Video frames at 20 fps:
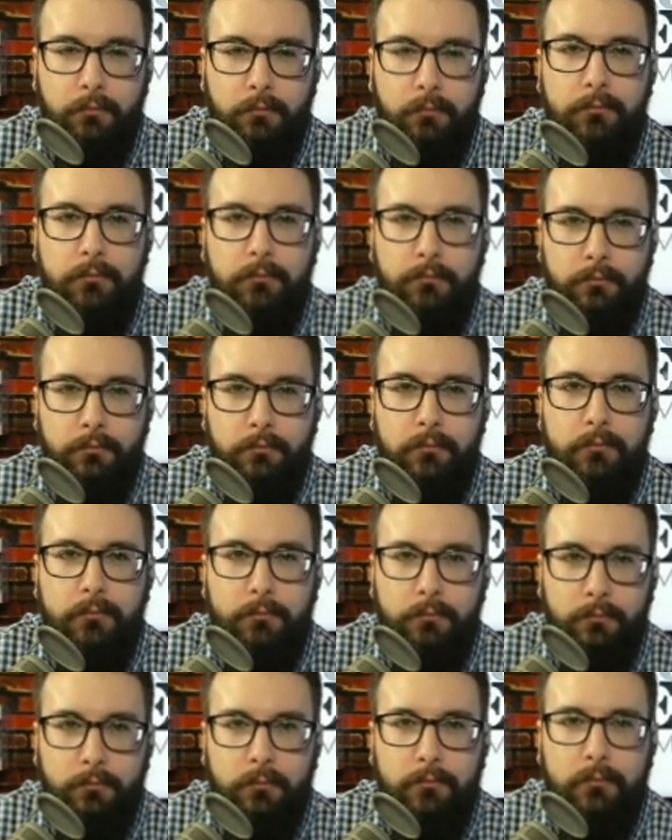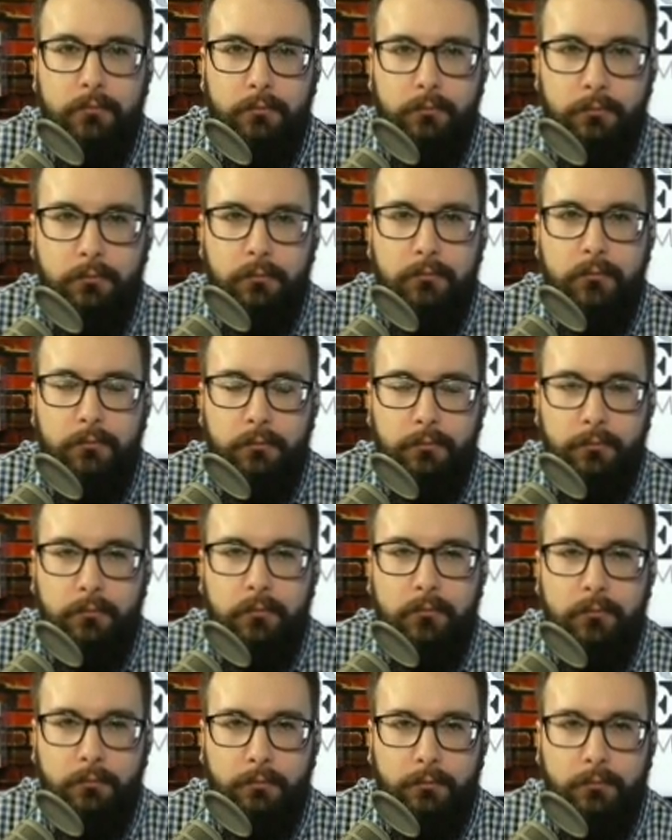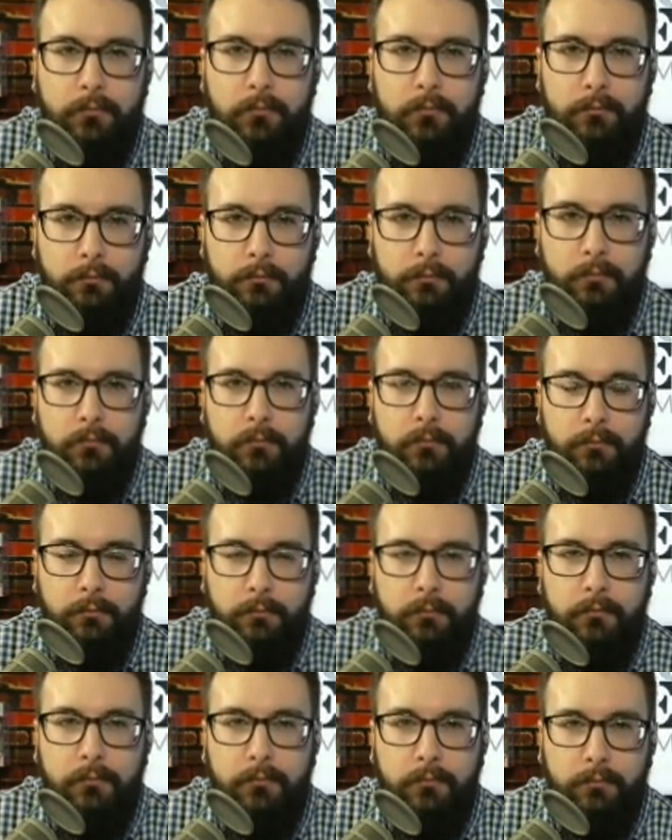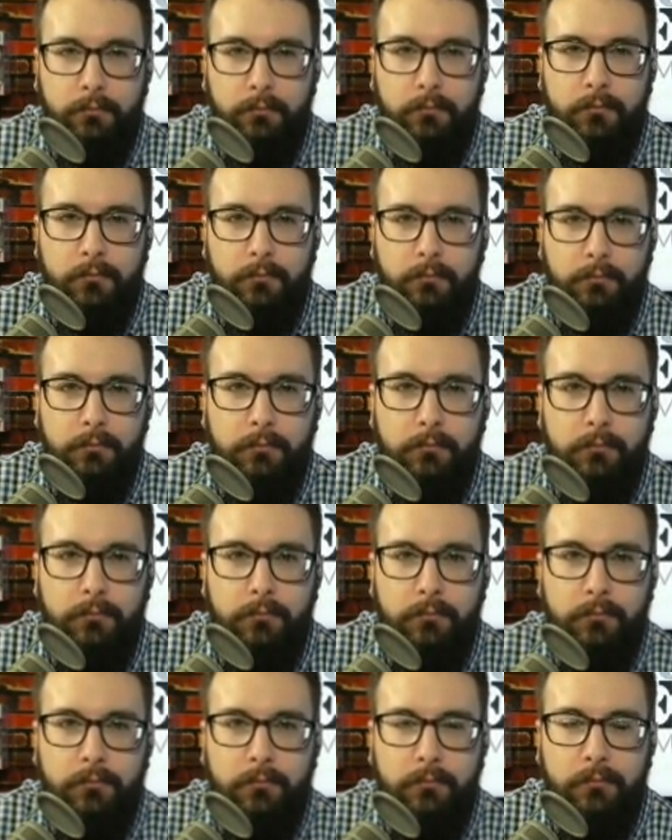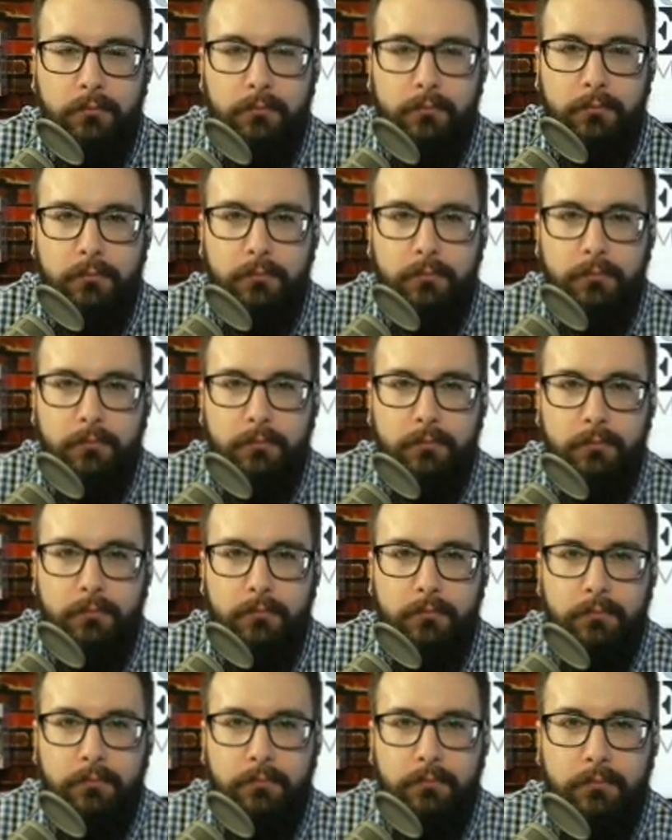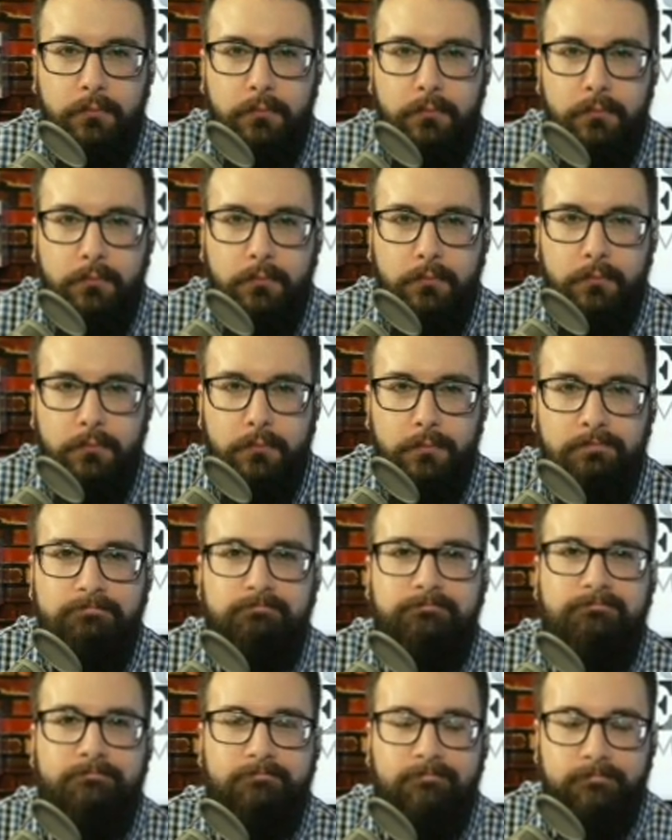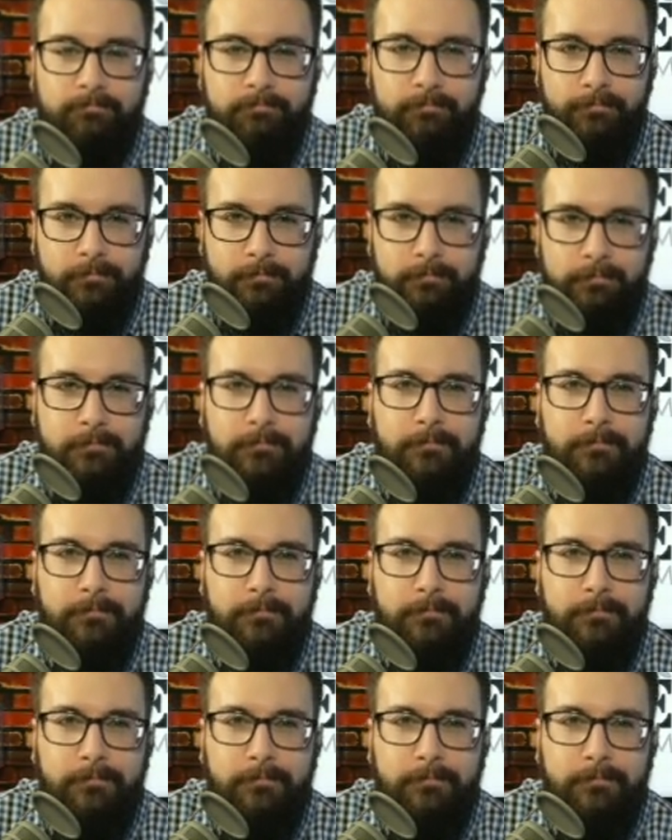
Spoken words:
[no speech]